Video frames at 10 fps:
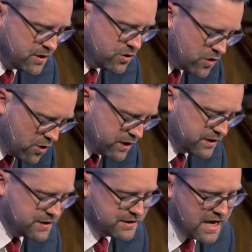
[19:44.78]
You'll
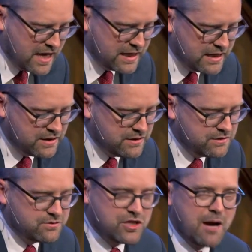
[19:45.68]
notice that in
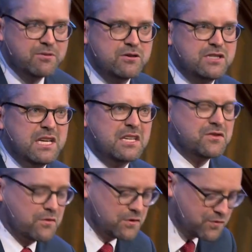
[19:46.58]
chapter 6,
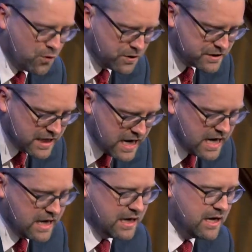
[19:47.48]
verse
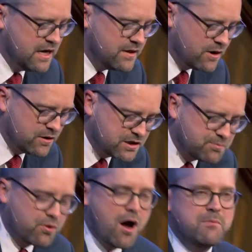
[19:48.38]
14, there is the
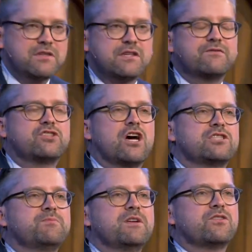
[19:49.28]
promise of
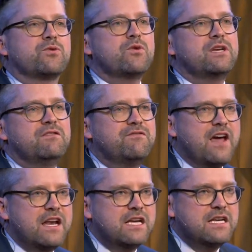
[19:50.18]
judgment through an
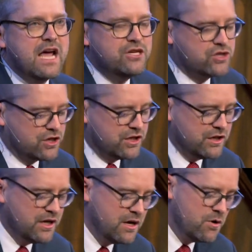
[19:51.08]
invading
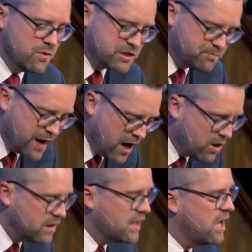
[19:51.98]
nation, which
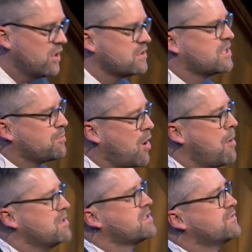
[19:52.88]
parallels the
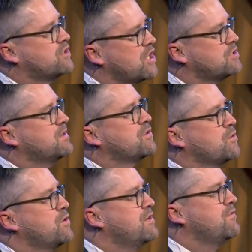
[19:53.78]
promise of judgment
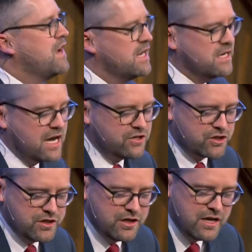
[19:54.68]
through an invading
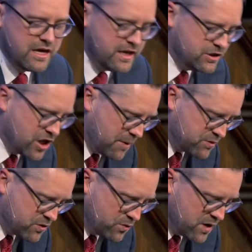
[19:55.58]
nation in
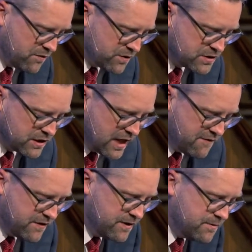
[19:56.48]
chapter 3, verse
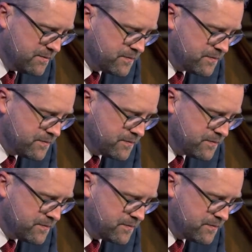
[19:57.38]
11.